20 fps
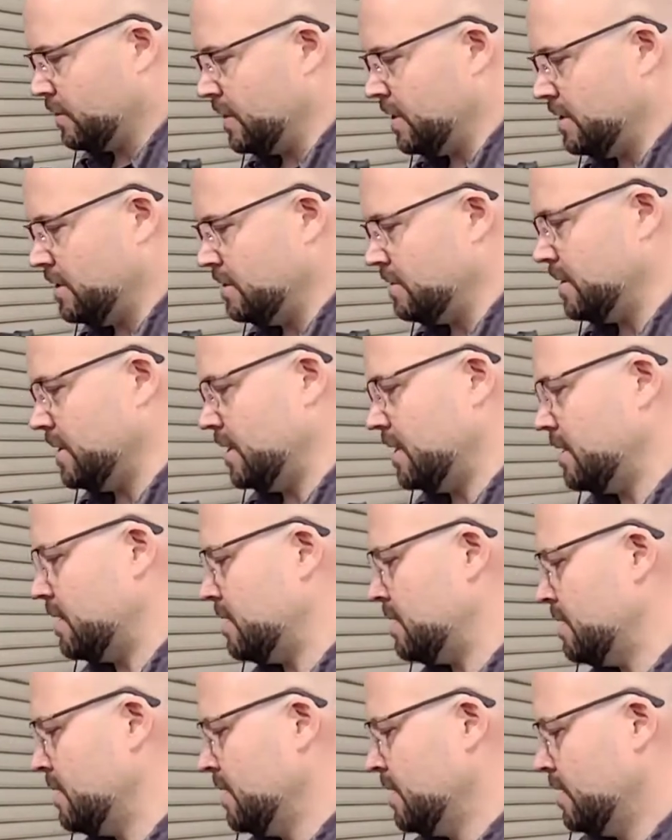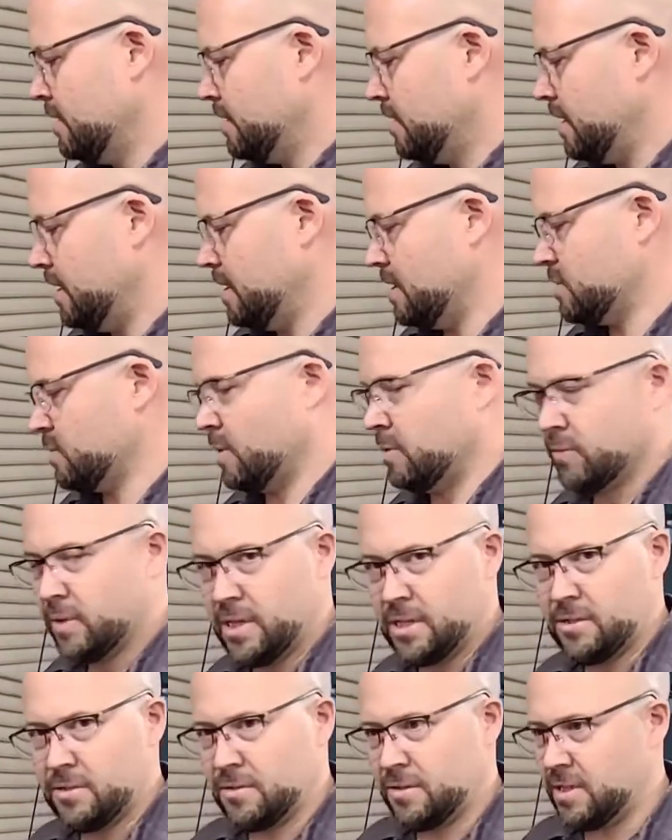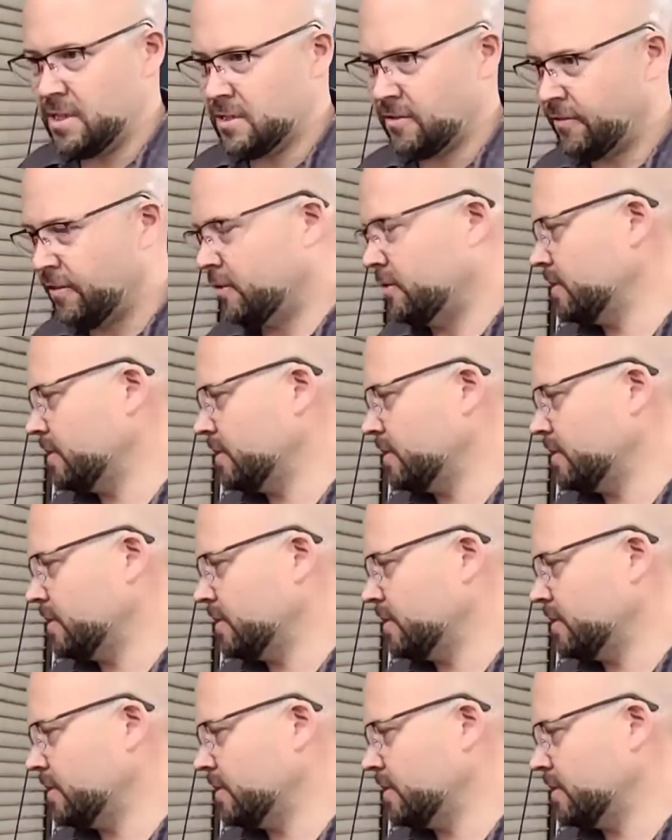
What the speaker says: we do here is when we do these full